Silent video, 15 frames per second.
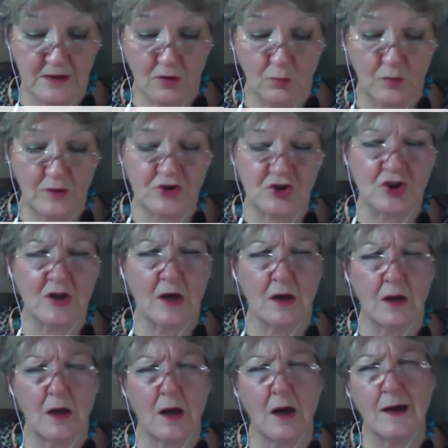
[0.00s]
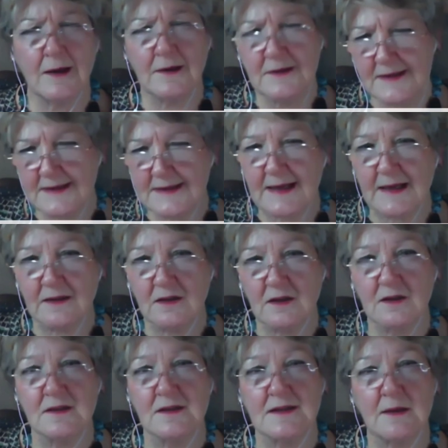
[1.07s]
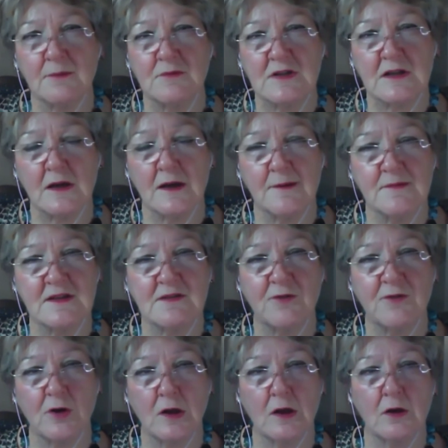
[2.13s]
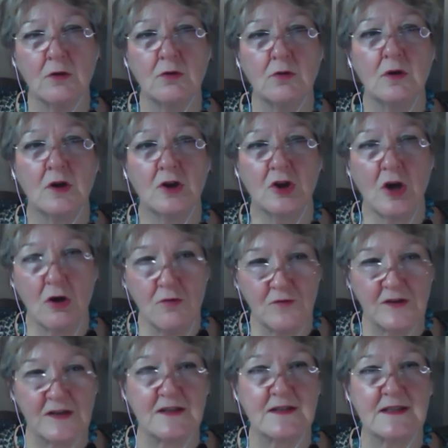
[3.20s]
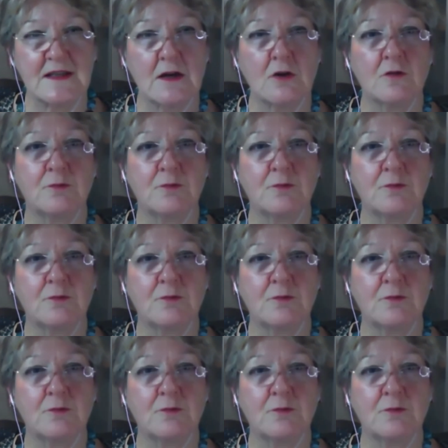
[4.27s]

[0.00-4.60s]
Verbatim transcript: which I understand can sometimes follow COVID itself,